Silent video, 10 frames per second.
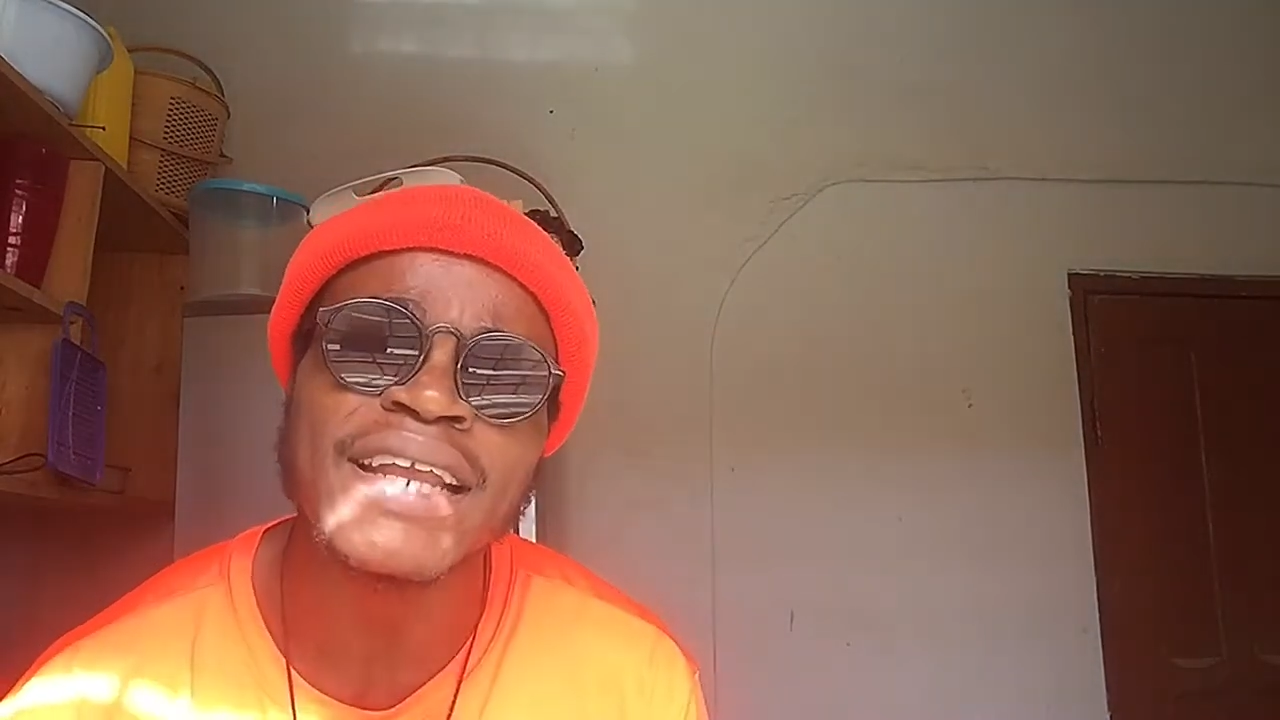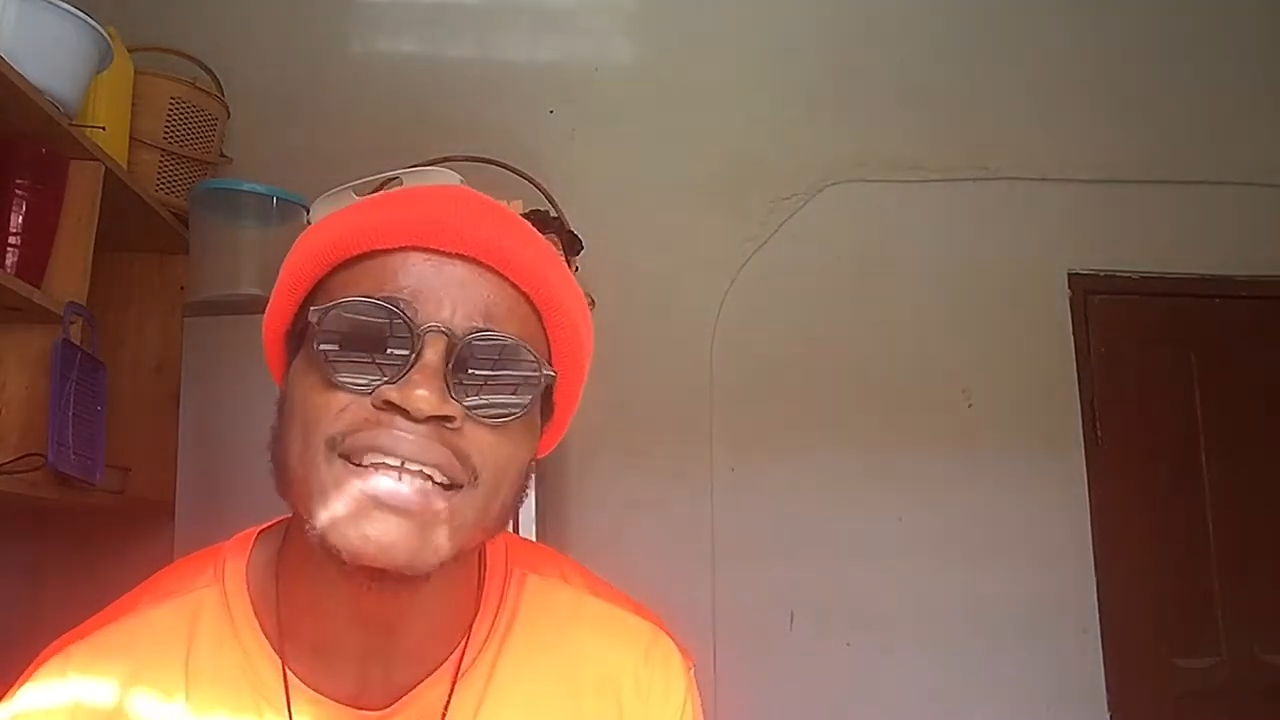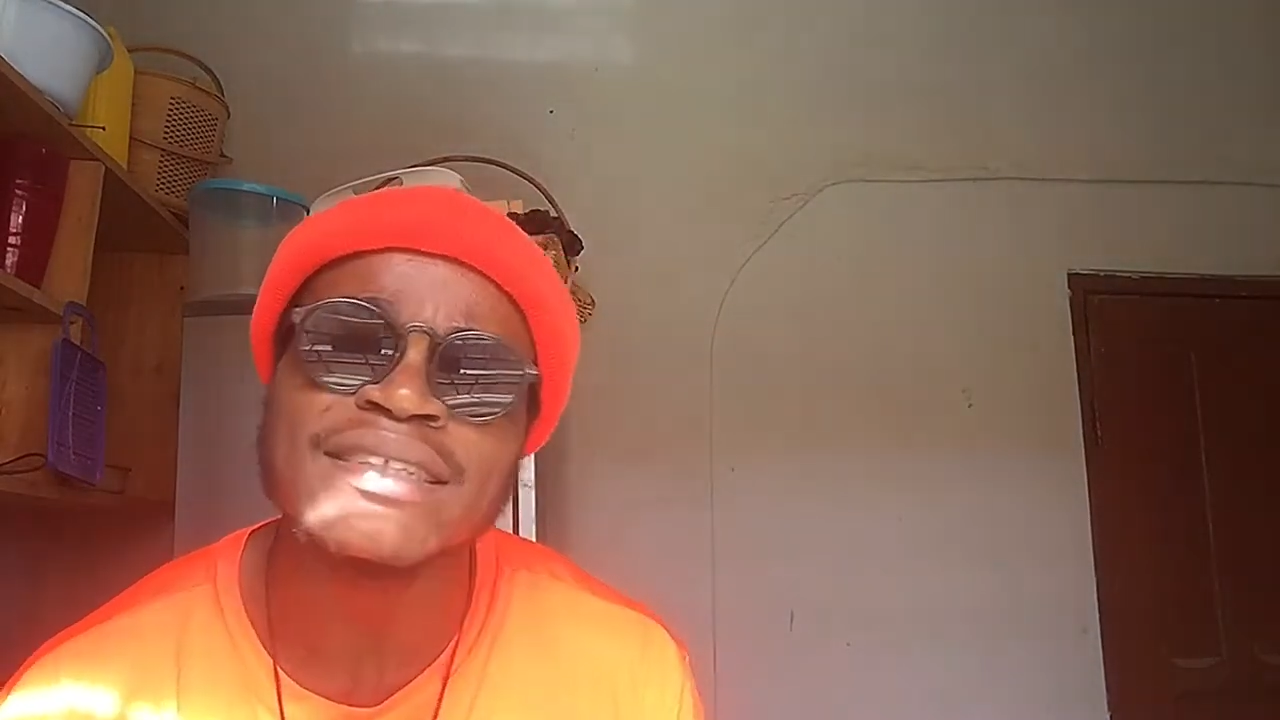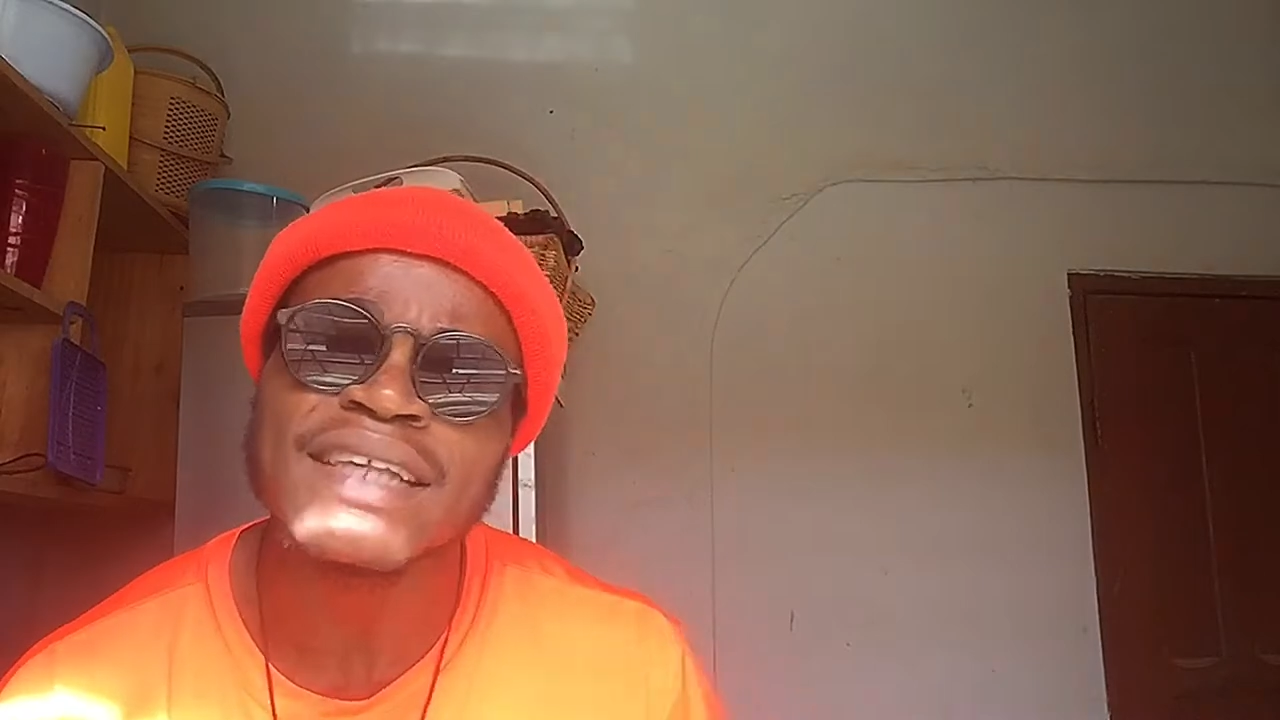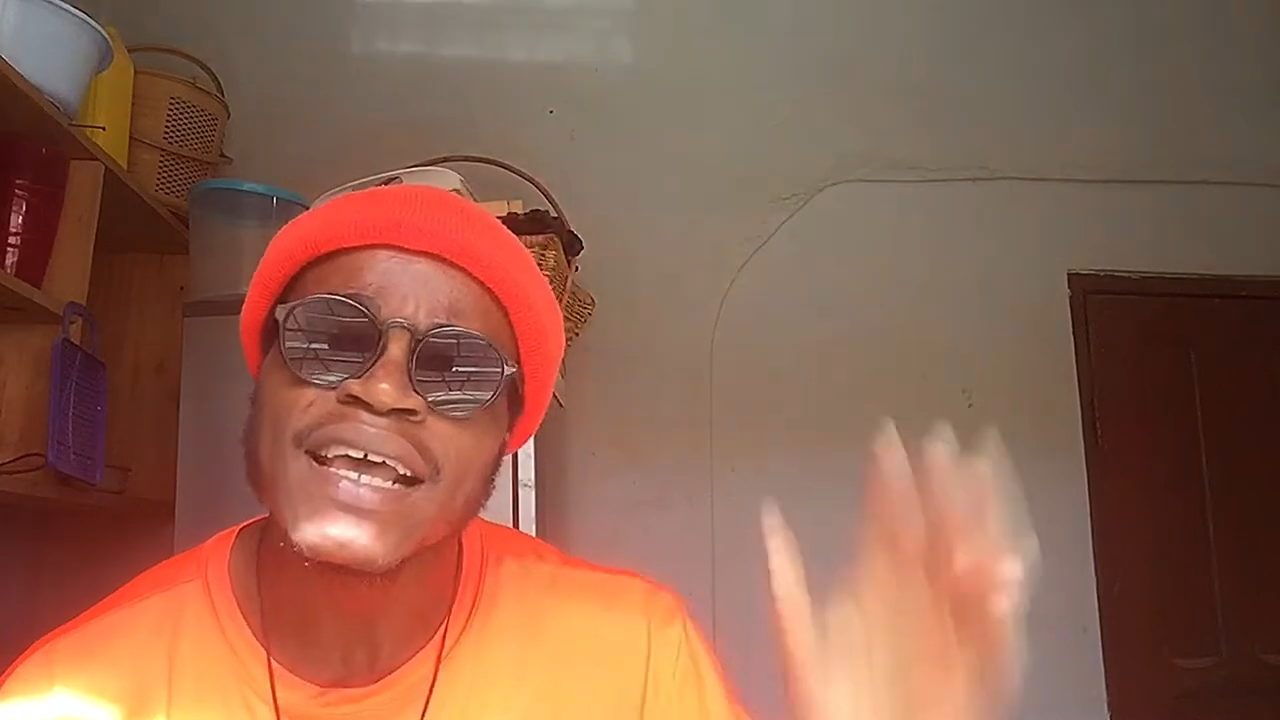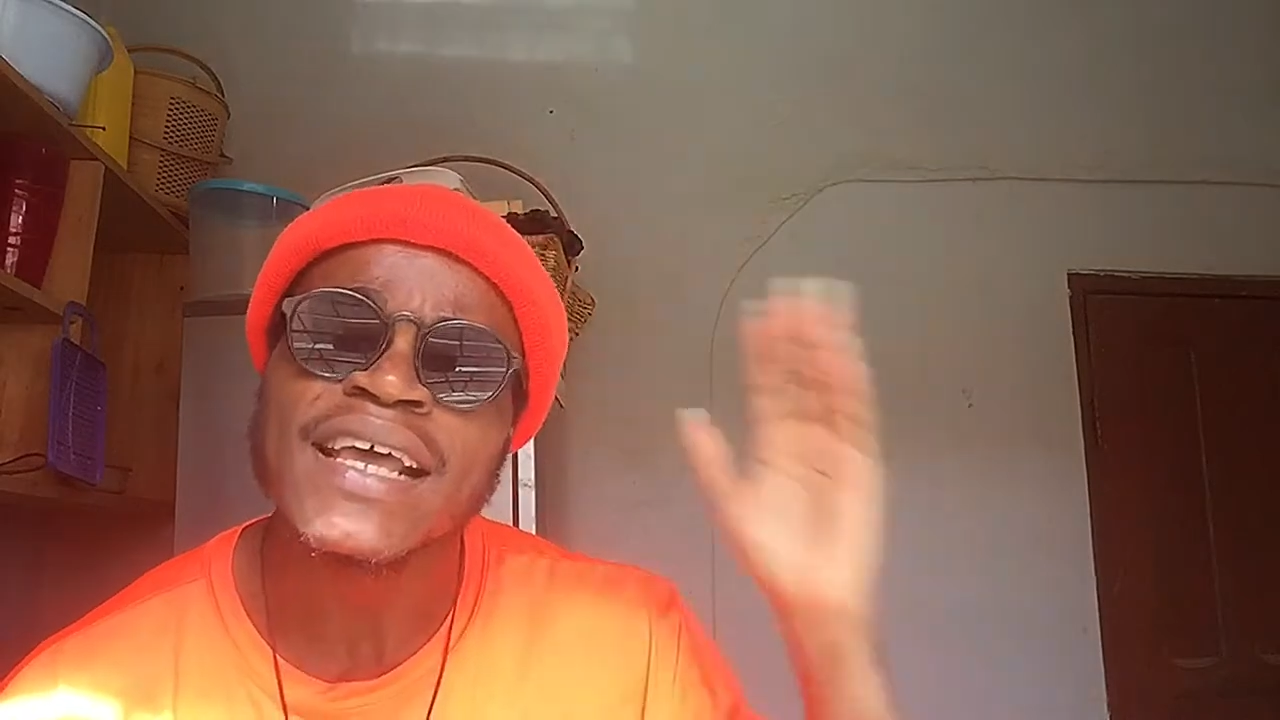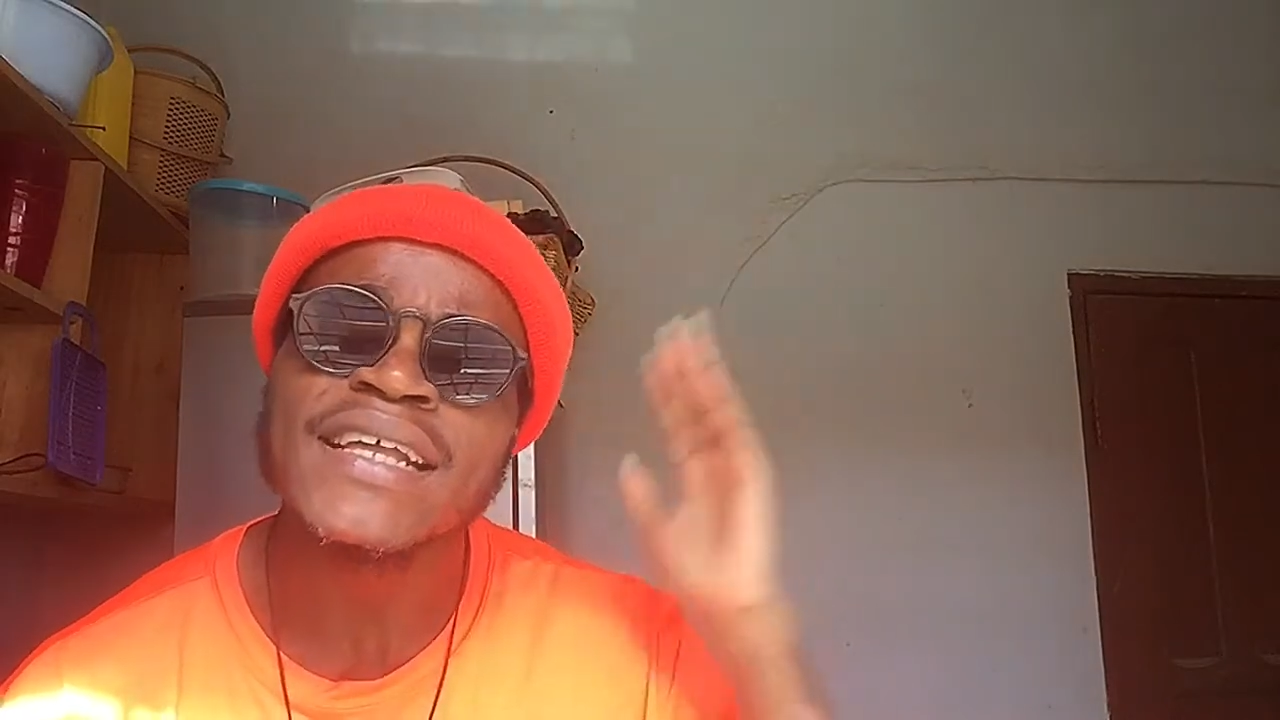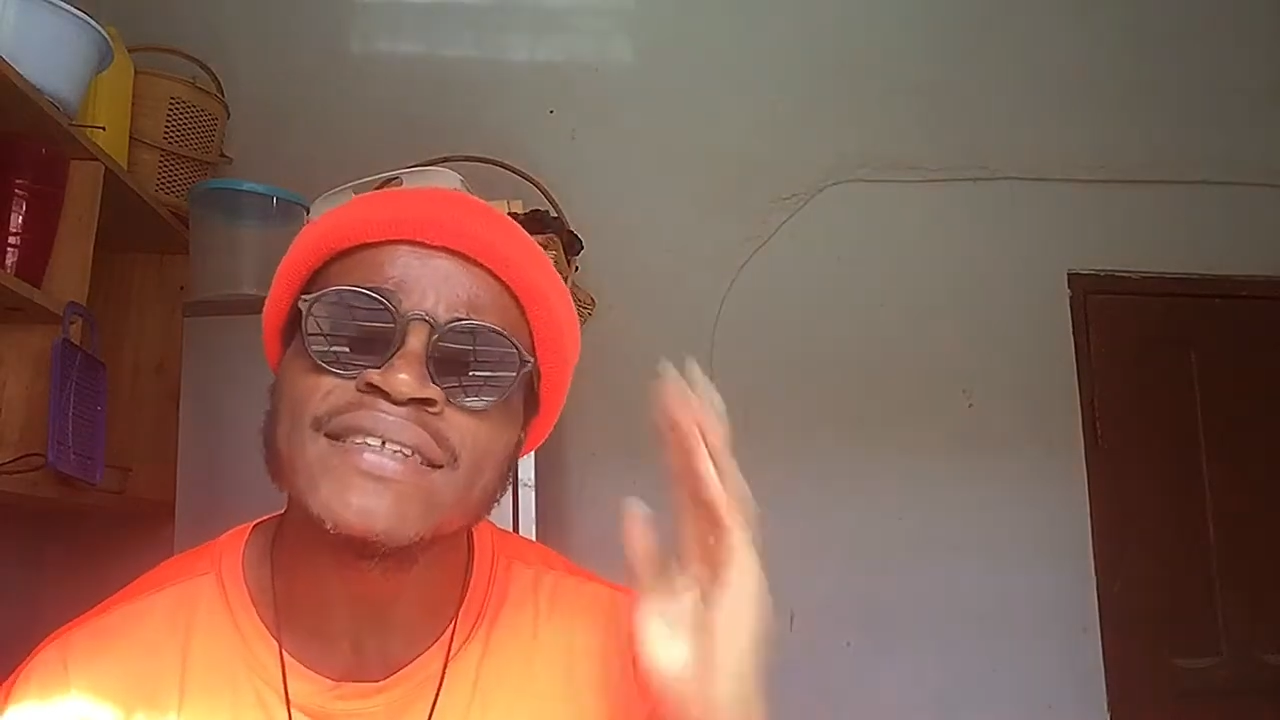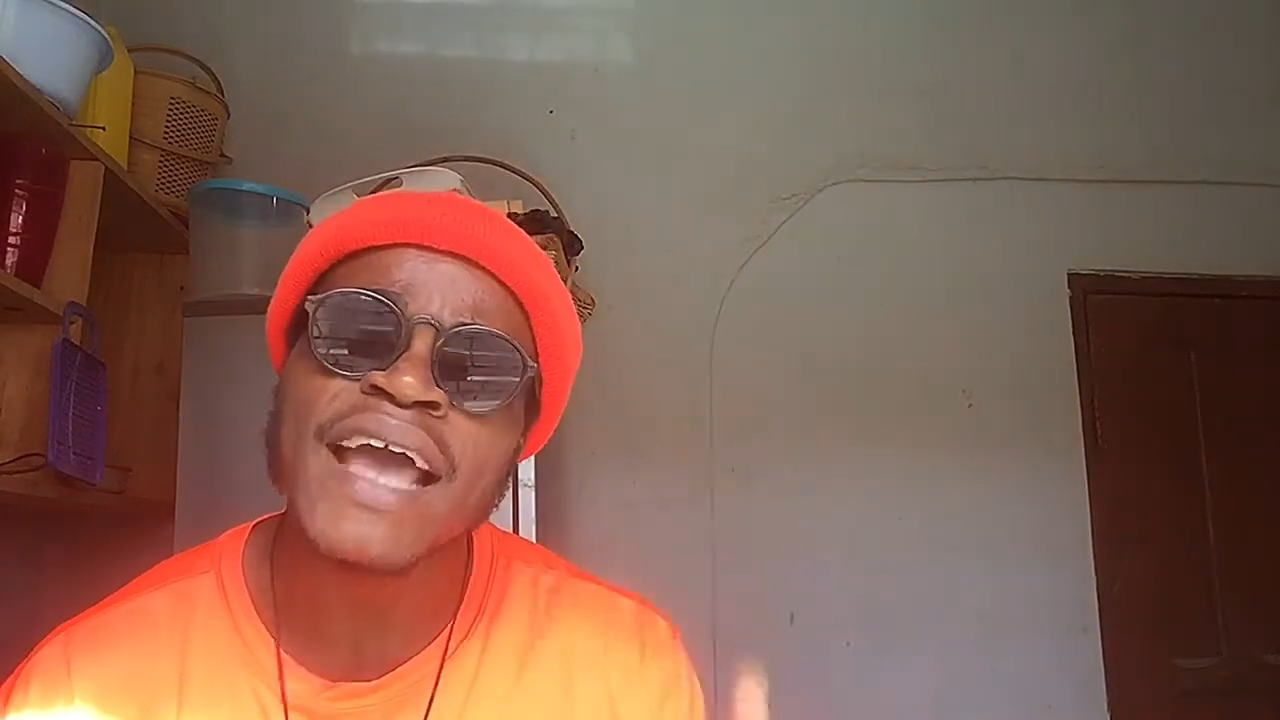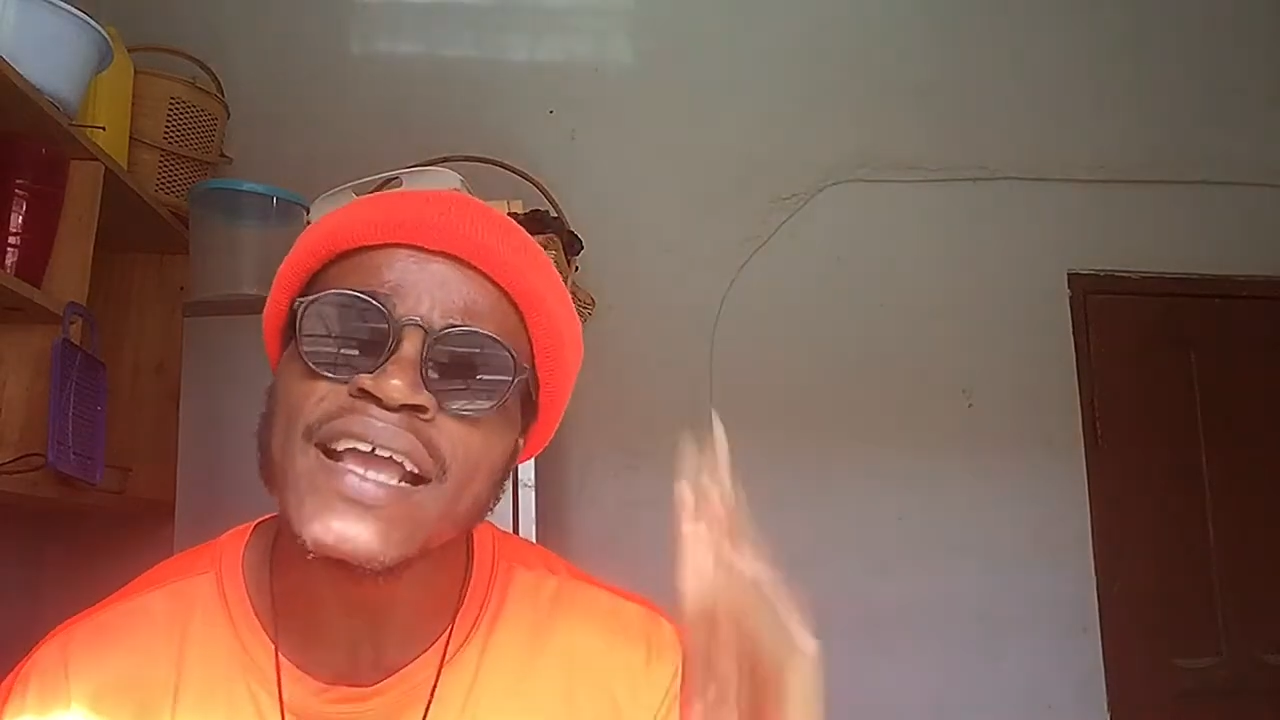That is
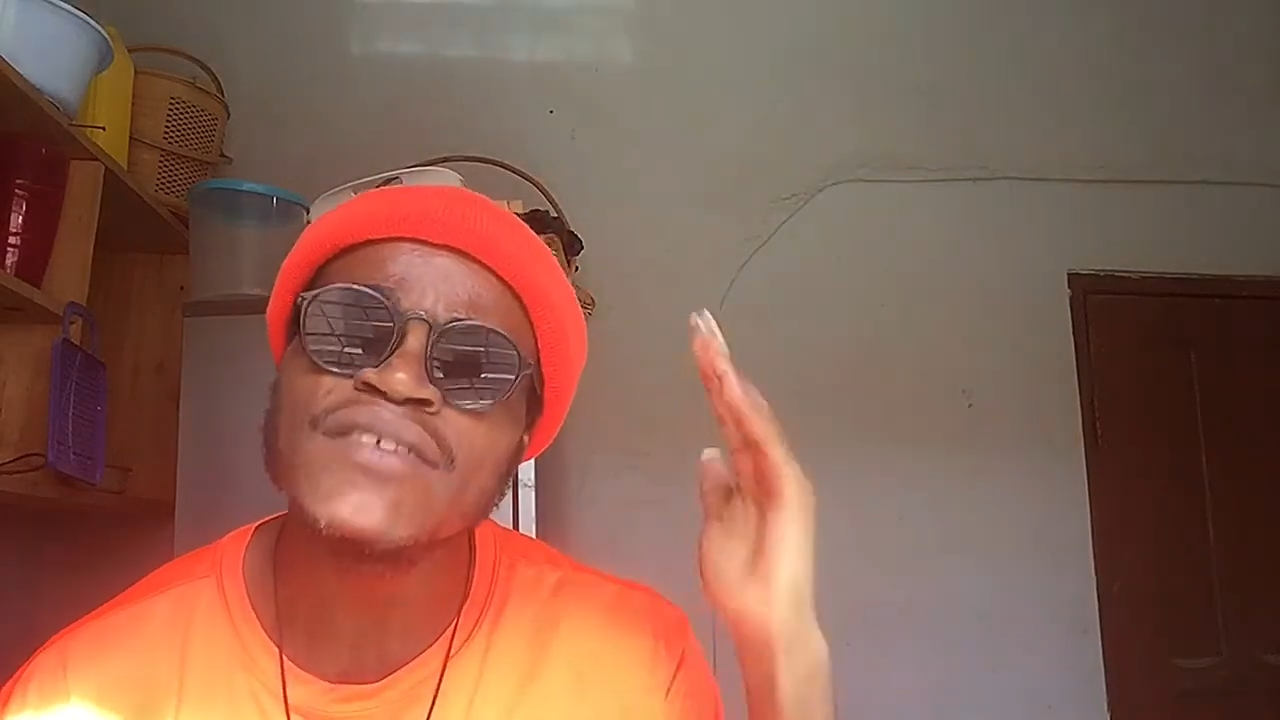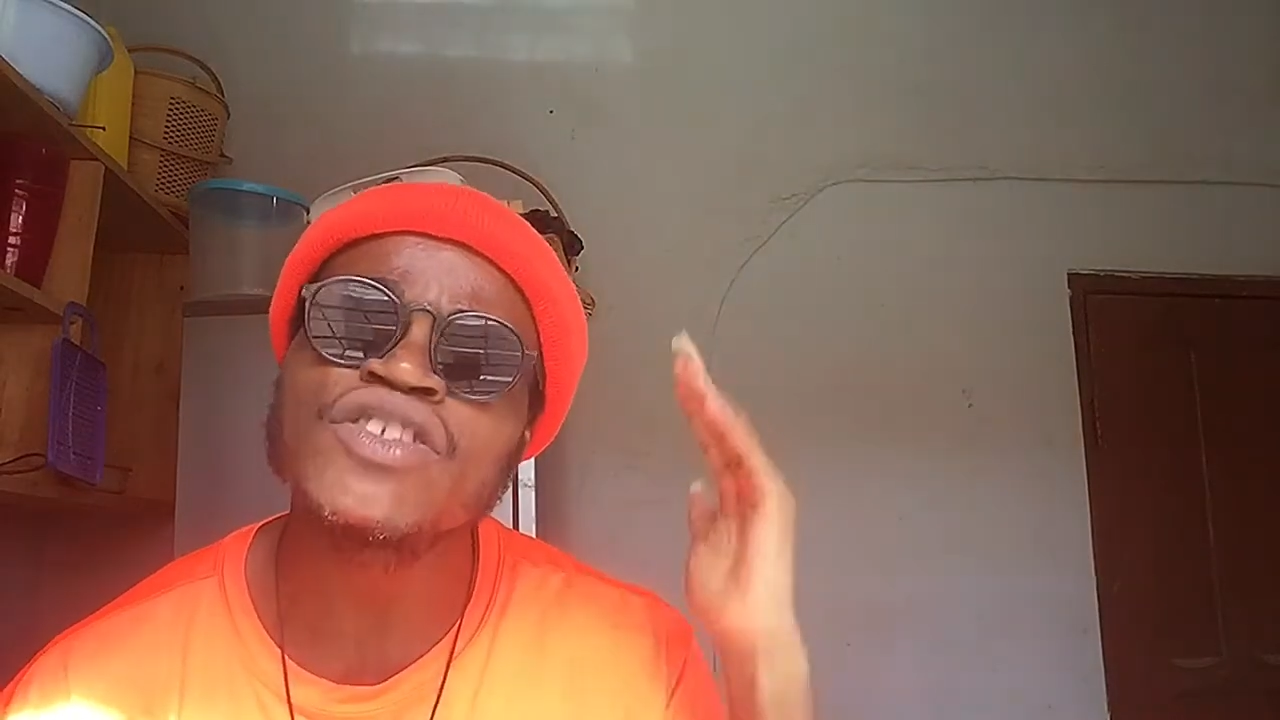10